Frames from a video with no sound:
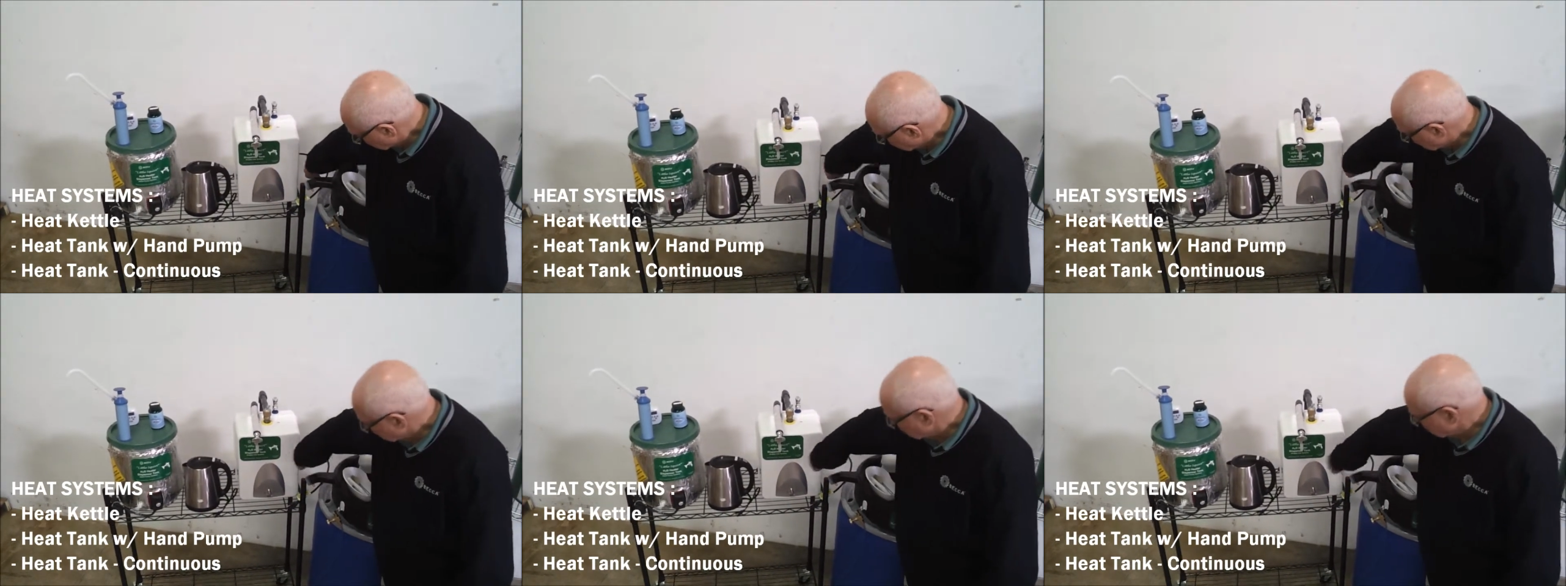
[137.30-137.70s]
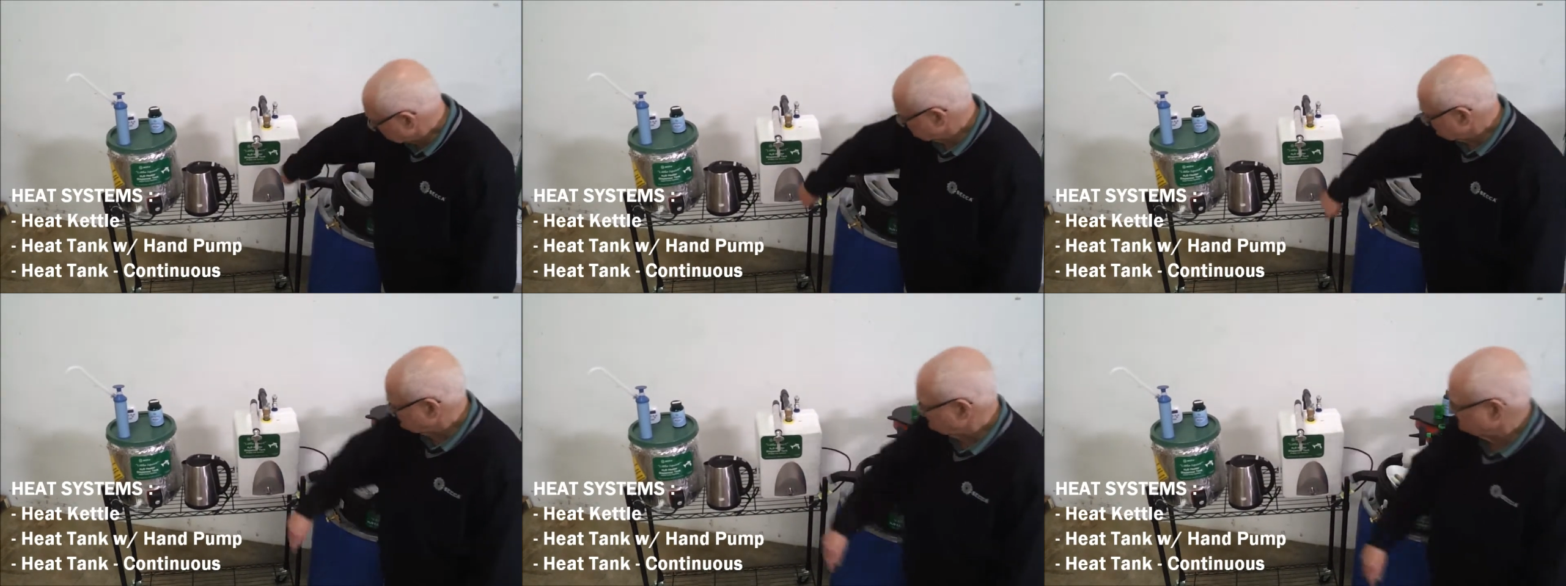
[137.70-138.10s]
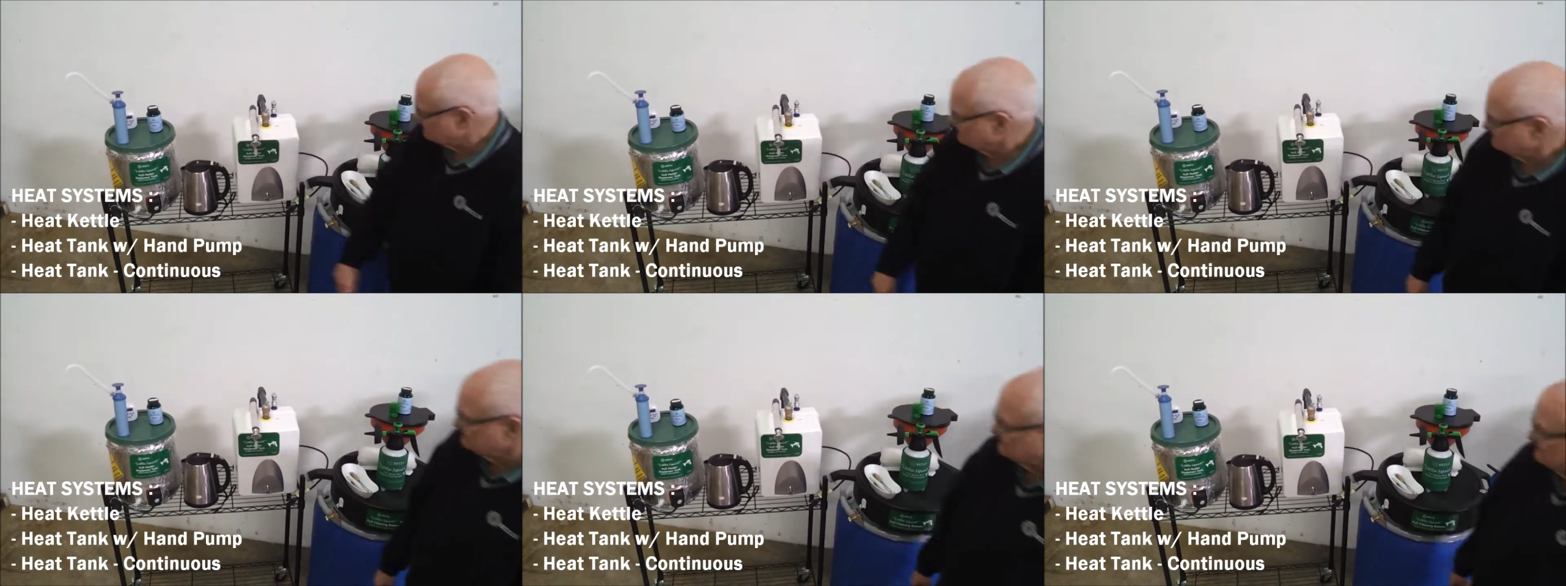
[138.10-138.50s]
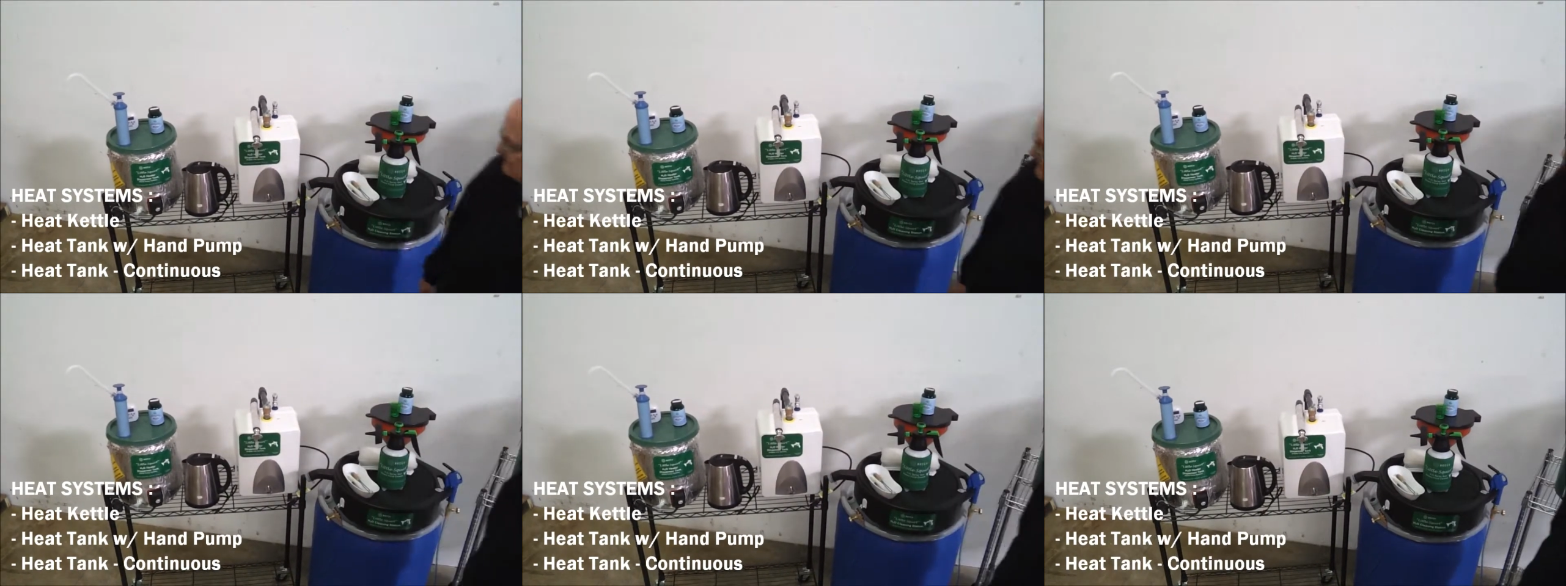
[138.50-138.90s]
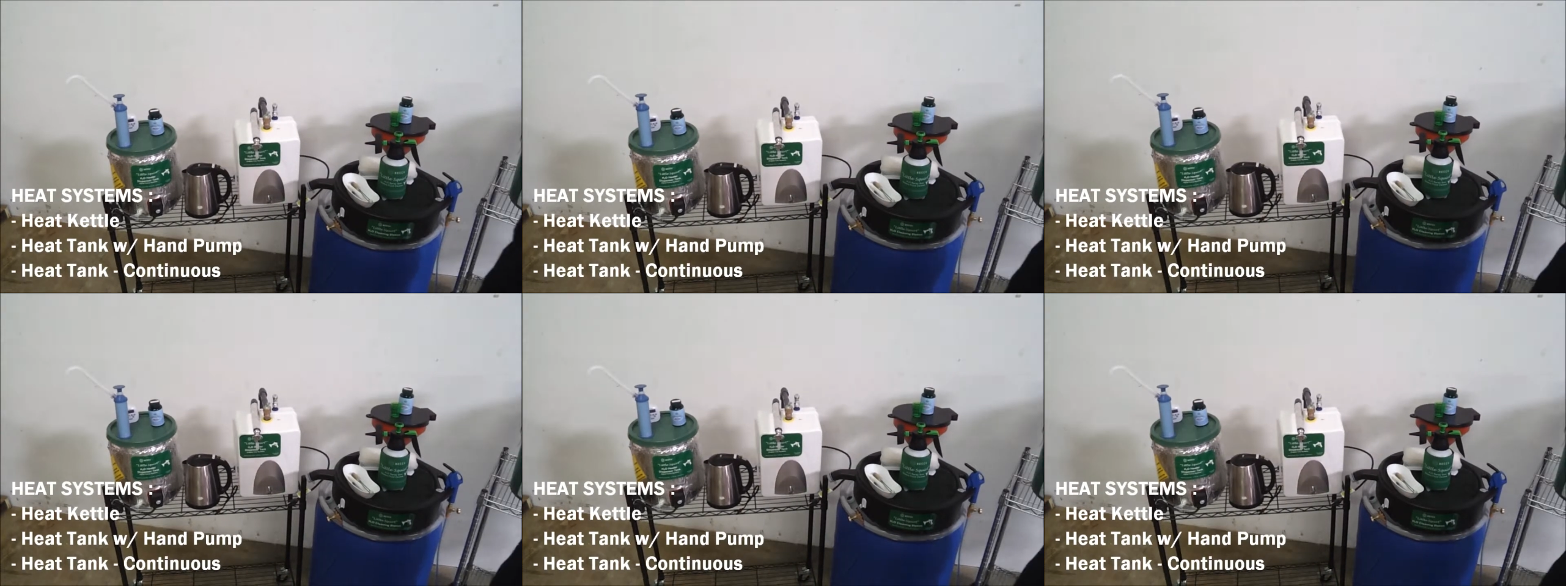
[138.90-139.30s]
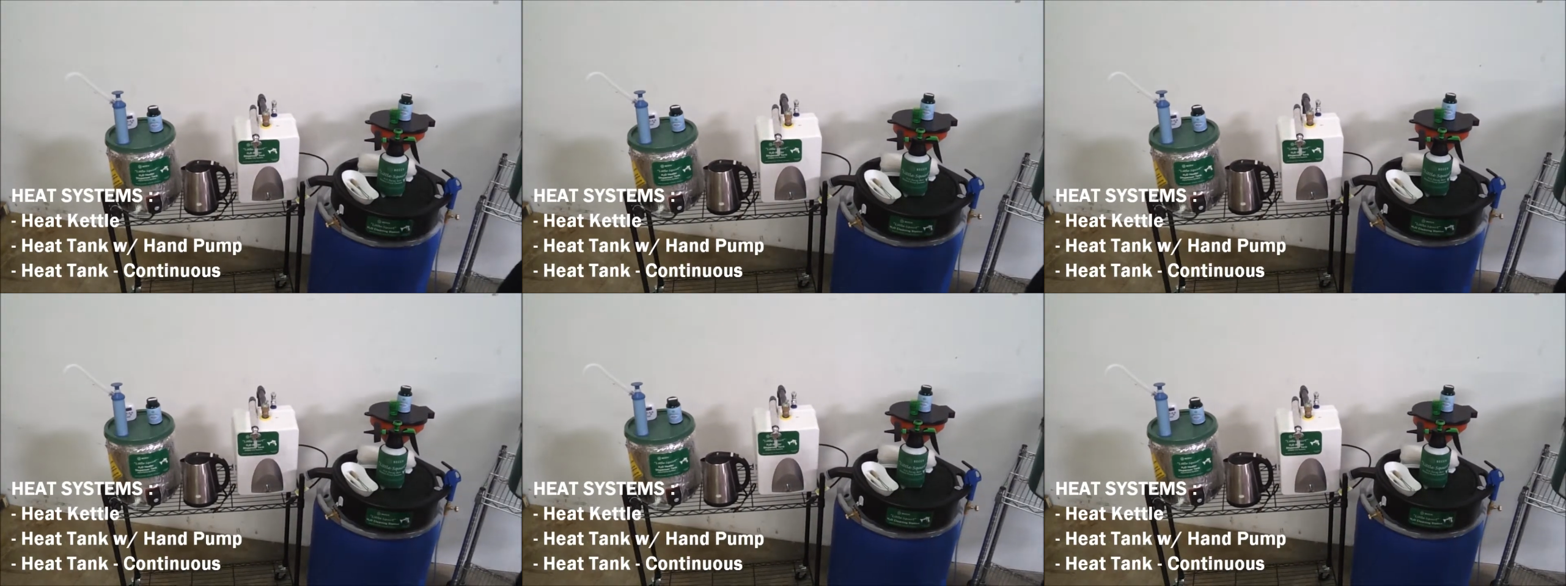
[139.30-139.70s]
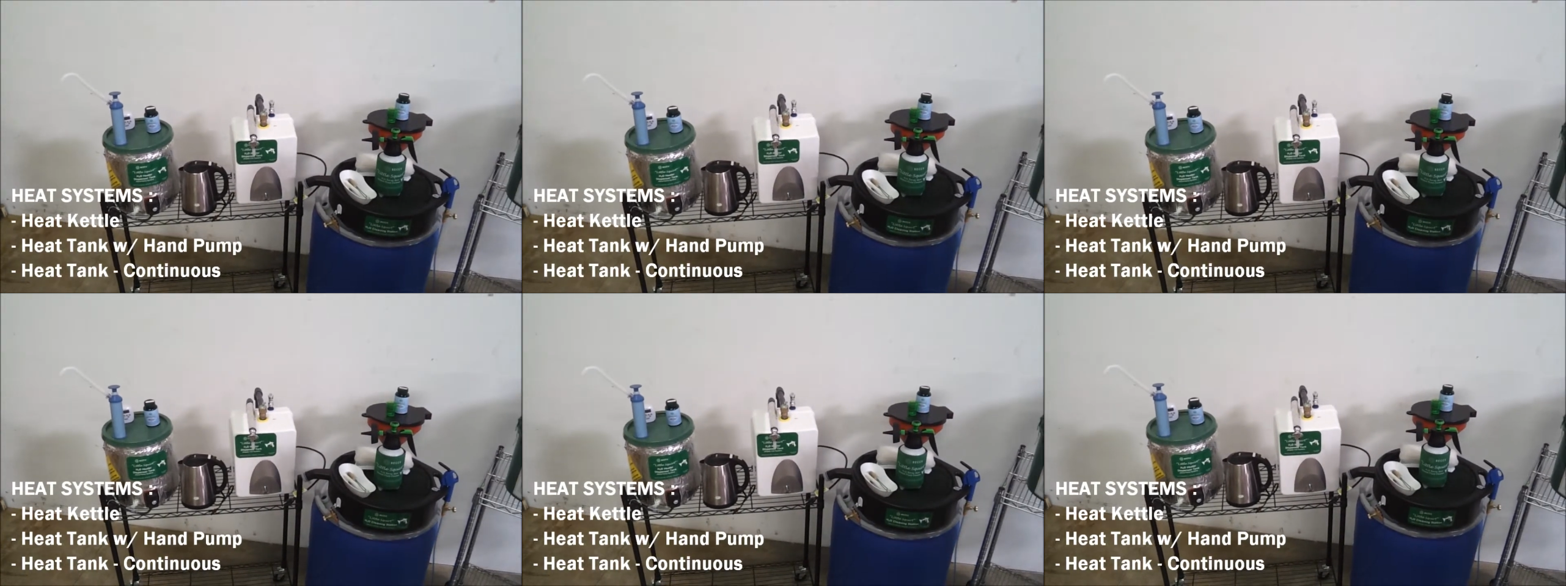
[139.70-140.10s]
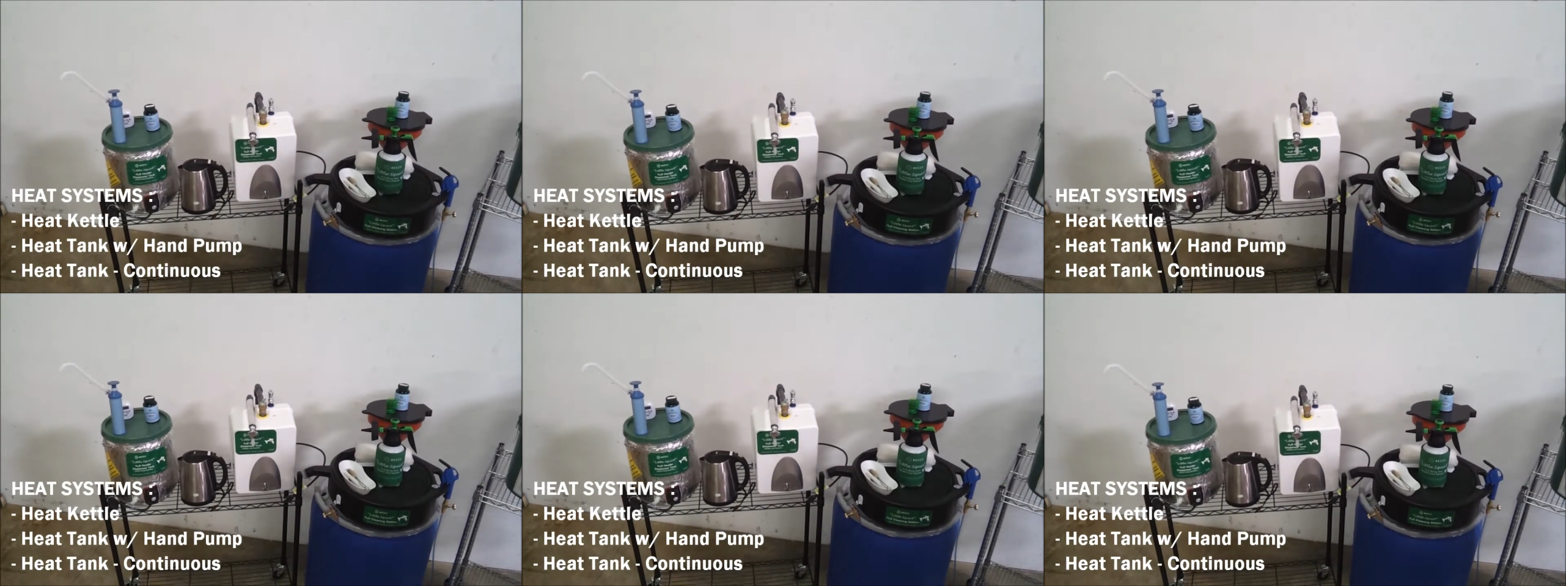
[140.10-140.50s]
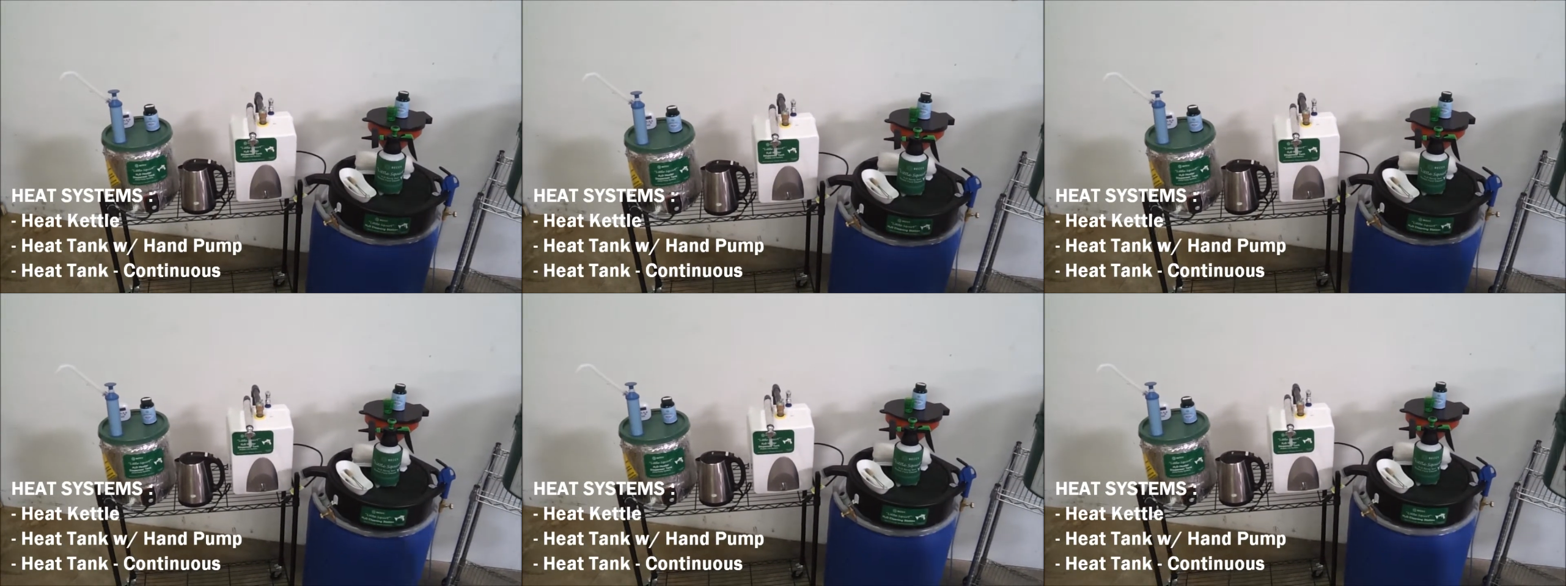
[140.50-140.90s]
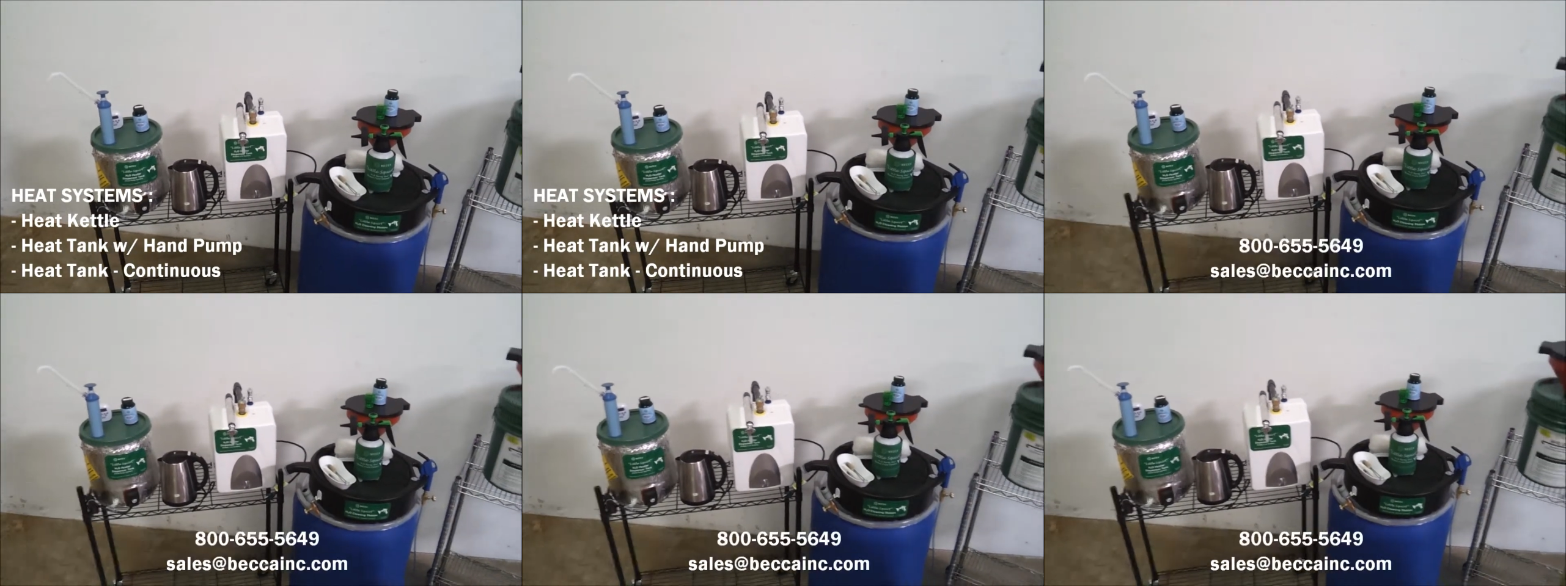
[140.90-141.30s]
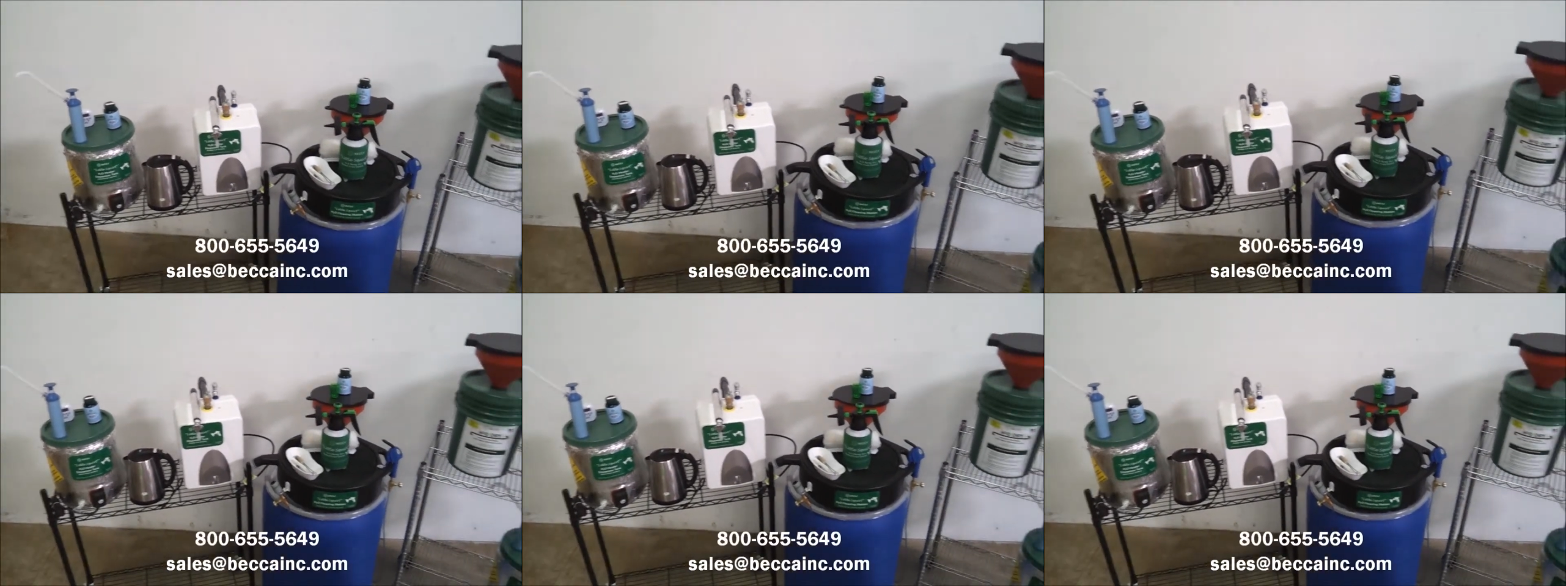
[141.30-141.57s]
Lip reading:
Nobody's mouth can be seen.